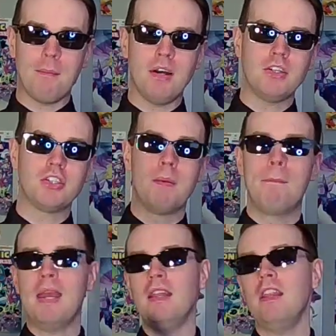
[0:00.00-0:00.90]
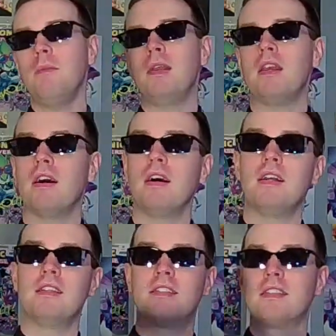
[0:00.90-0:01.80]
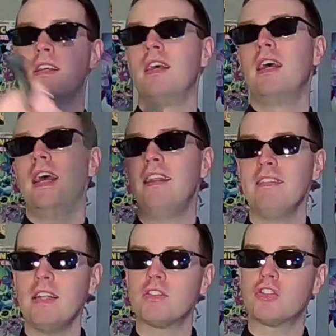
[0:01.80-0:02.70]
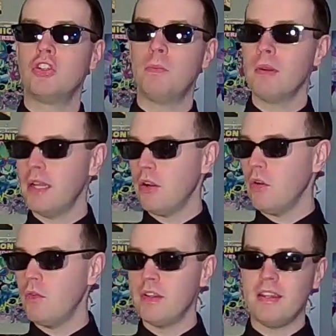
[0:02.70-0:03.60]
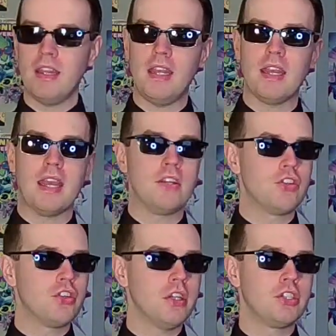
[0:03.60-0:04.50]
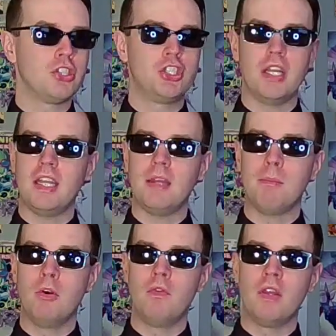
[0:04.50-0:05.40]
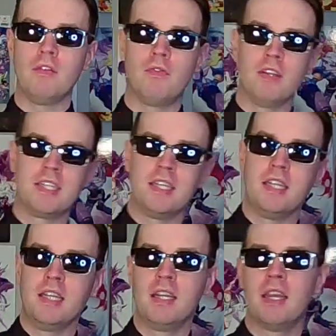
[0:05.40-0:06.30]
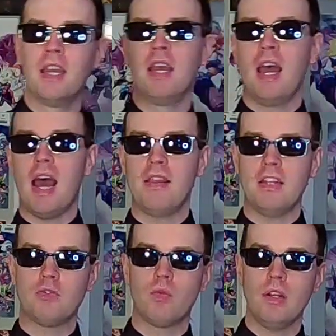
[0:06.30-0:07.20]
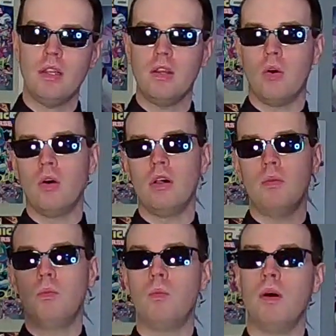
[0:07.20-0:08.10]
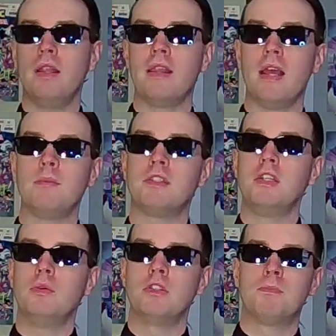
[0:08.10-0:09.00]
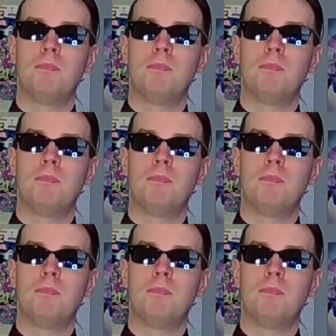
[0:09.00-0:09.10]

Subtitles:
much, mainly because it's not superhero fatigue, it's just shitty movie fatigue. And that's really all what the MCU is